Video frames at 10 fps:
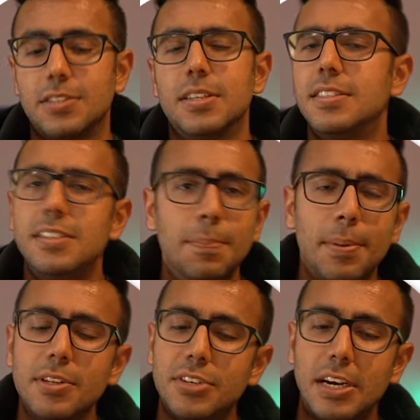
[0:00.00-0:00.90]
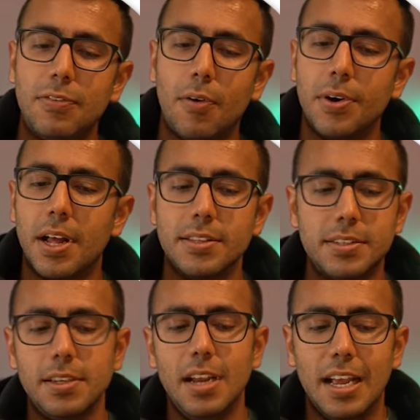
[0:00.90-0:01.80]
a simple straightforward
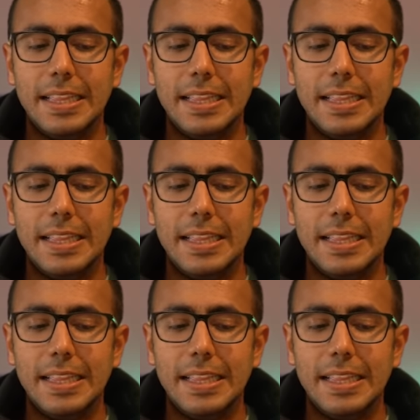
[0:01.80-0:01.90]
answer,